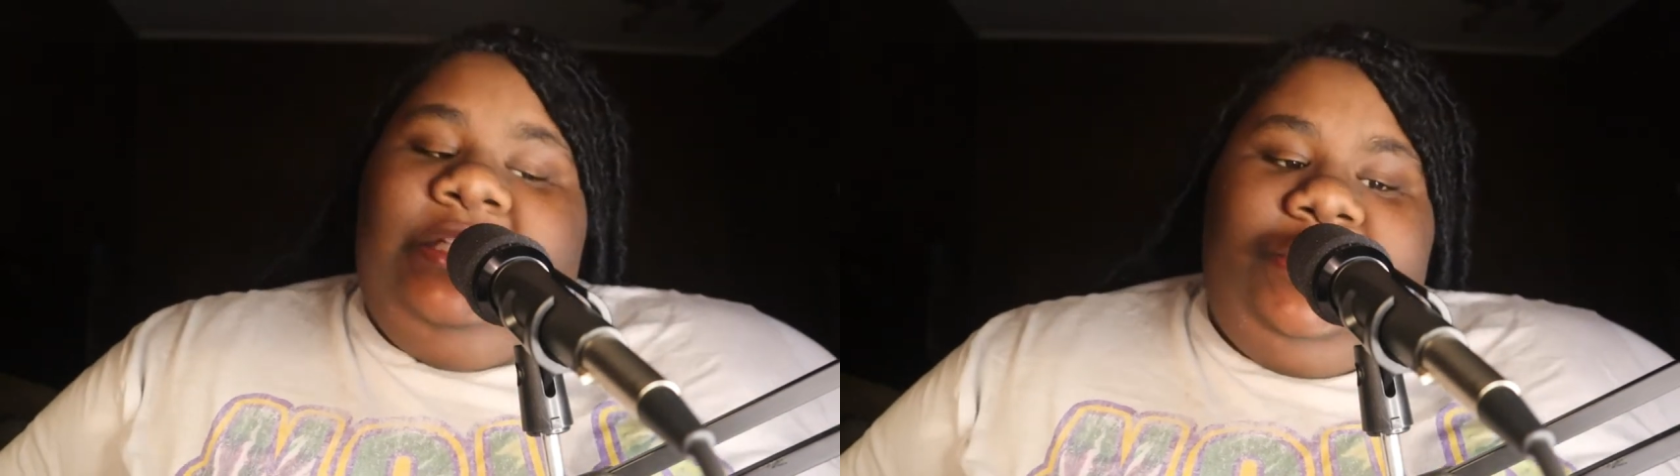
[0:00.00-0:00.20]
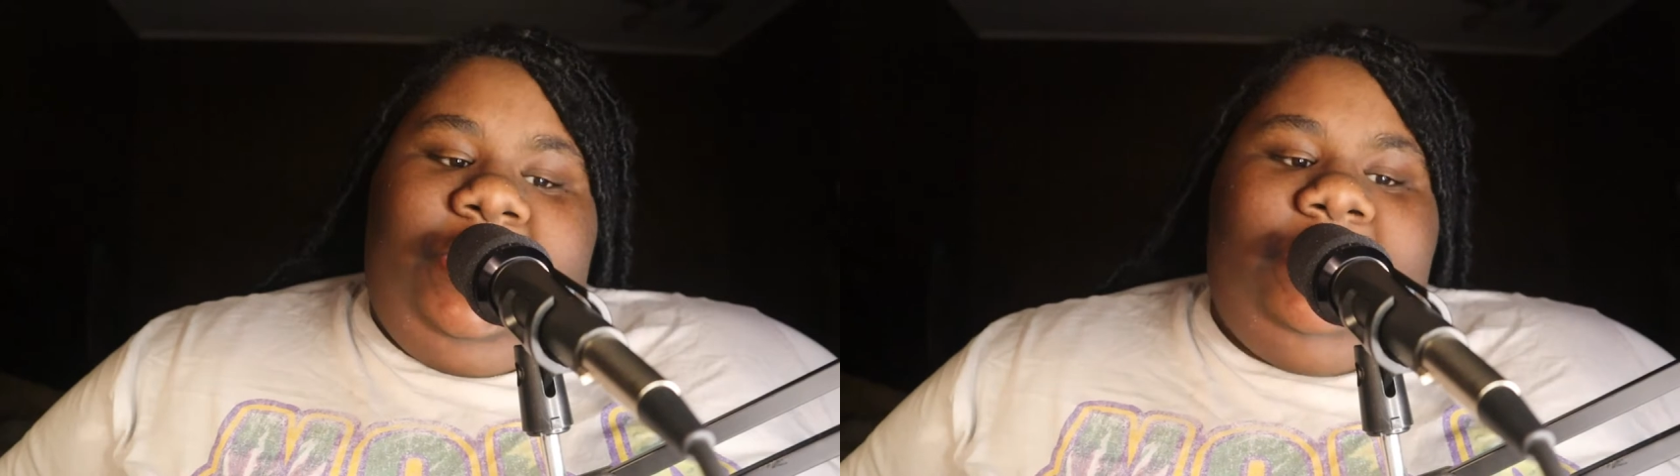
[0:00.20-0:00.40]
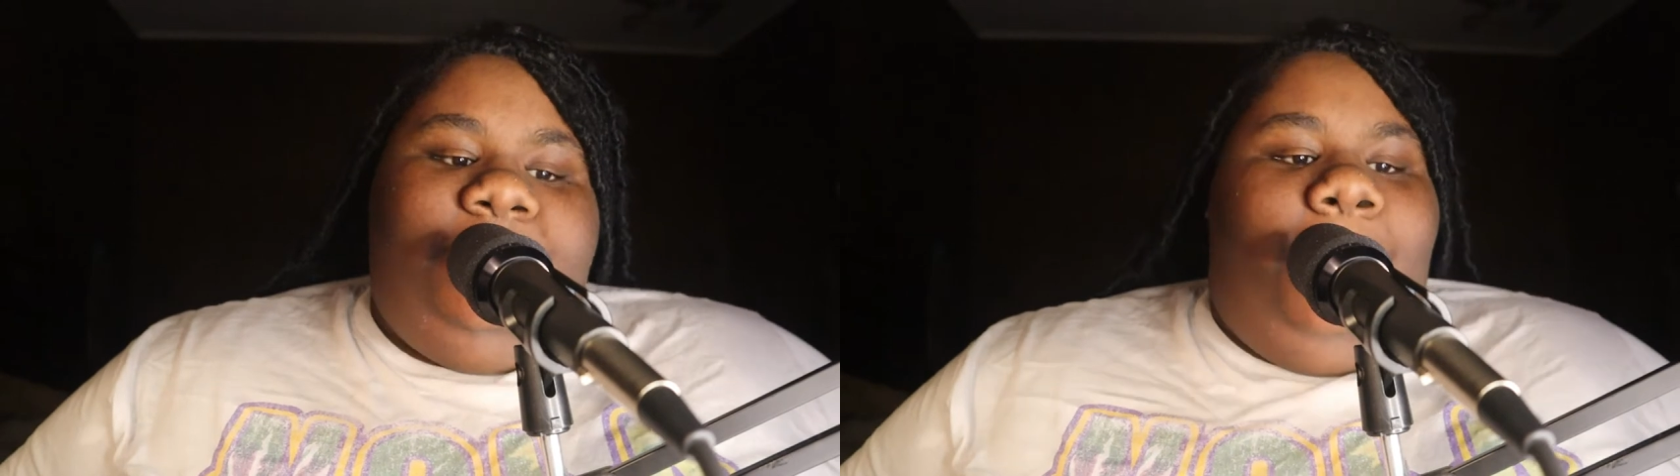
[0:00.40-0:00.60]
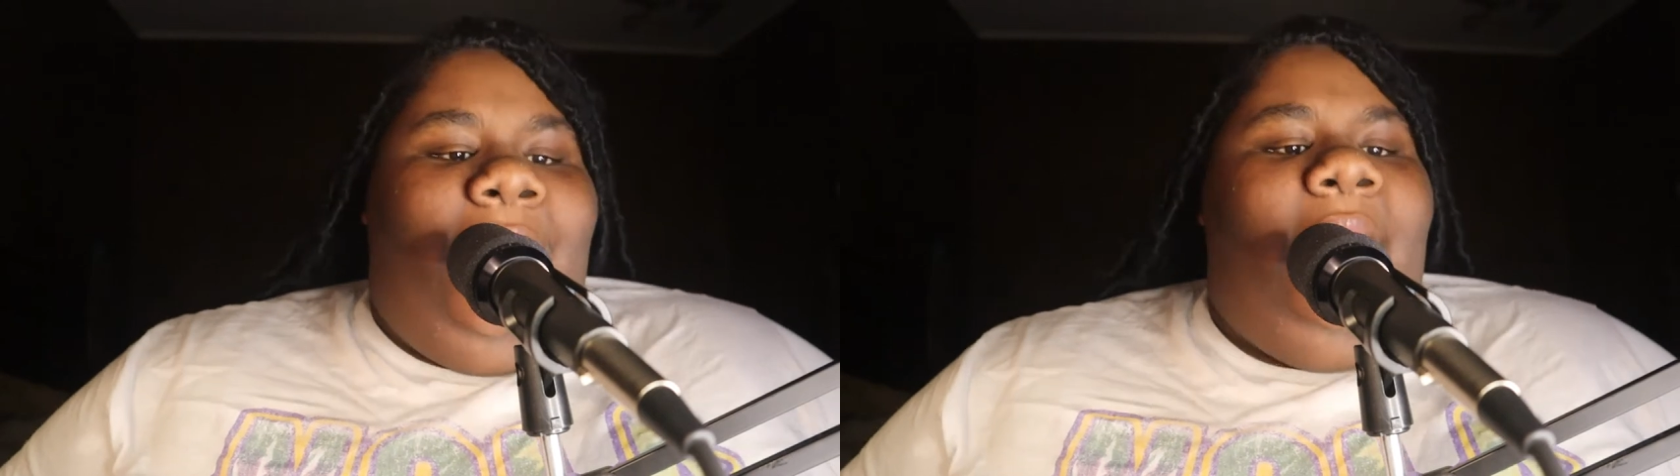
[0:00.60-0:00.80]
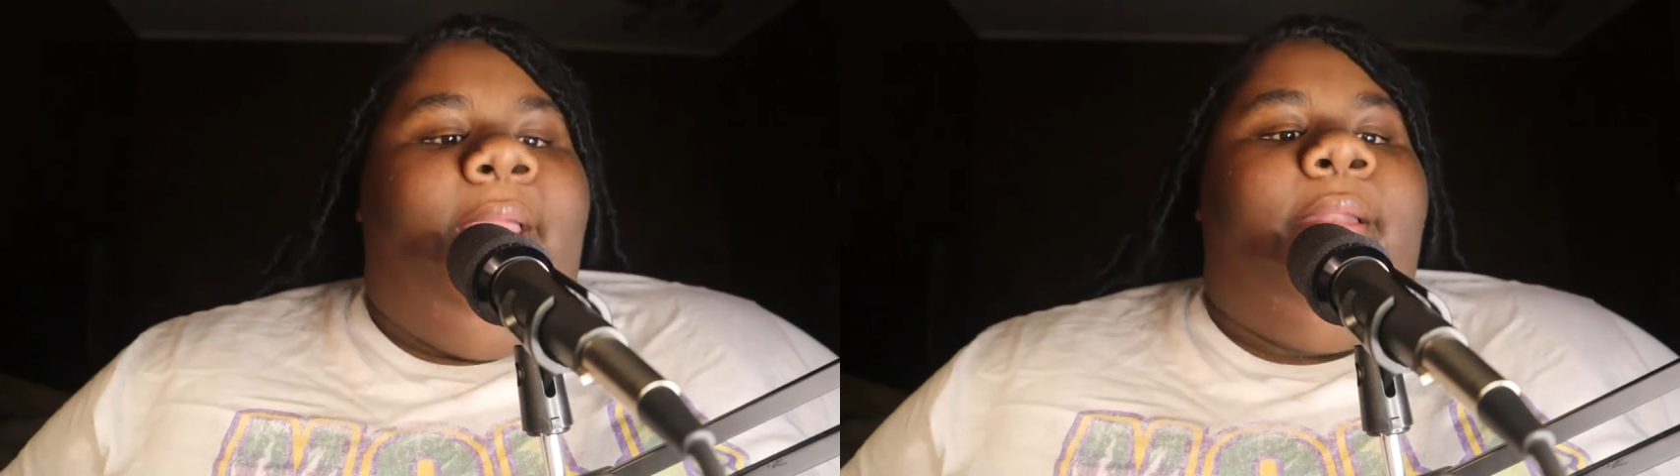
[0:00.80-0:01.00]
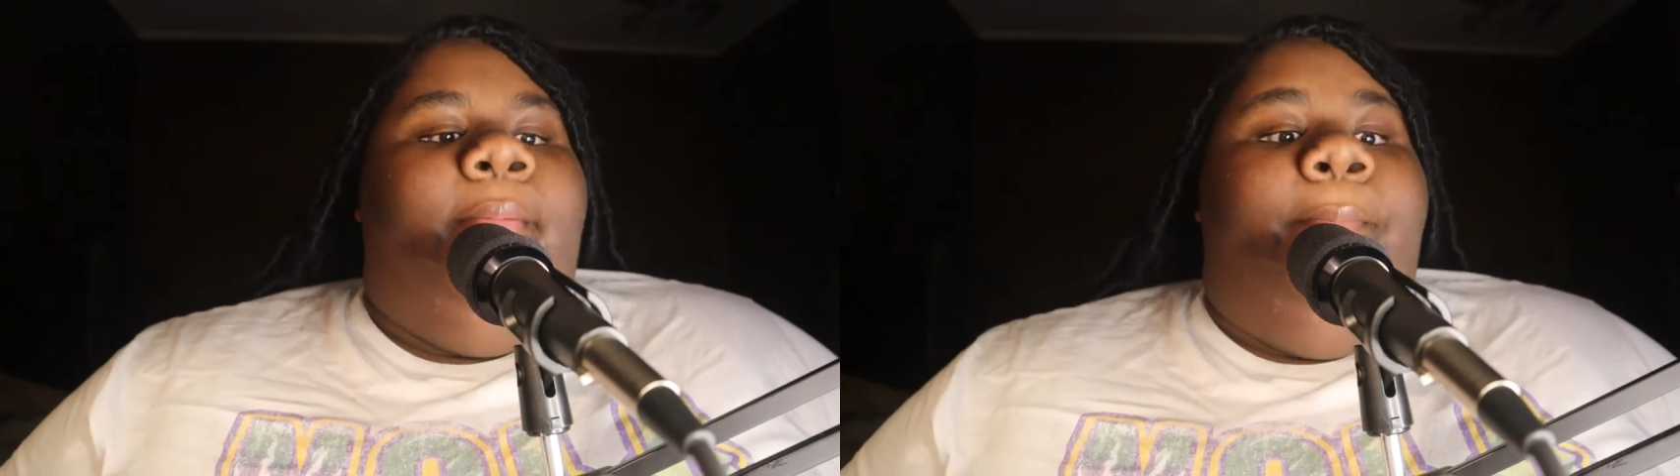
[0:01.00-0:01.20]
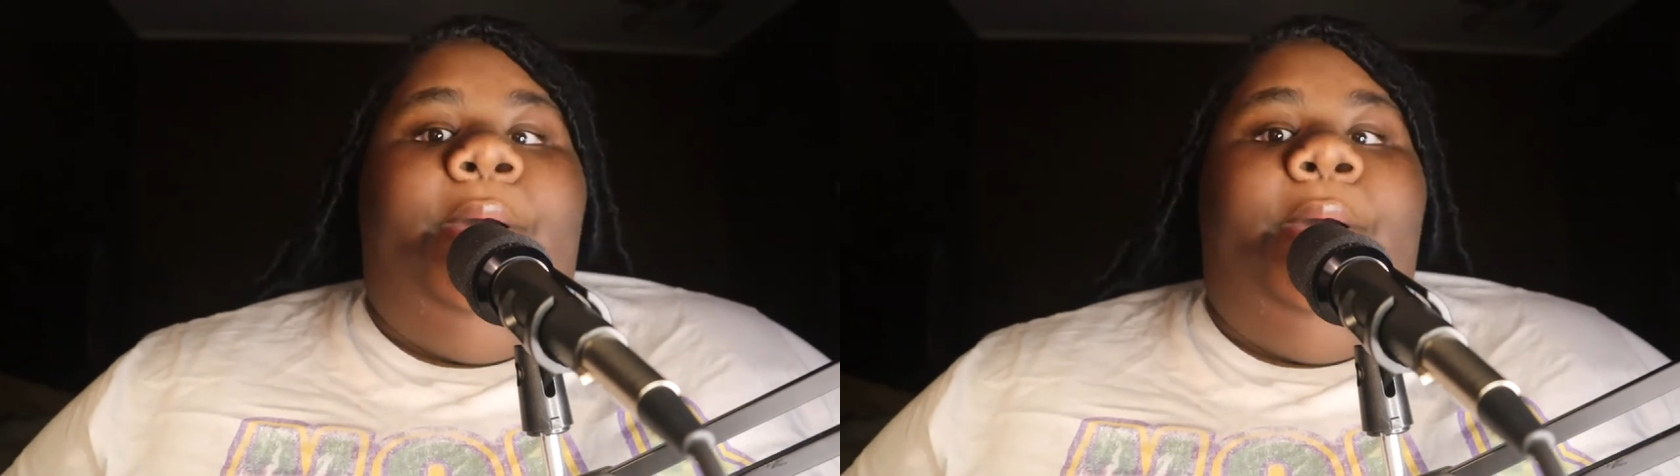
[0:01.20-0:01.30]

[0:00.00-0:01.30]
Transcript: to change my mind.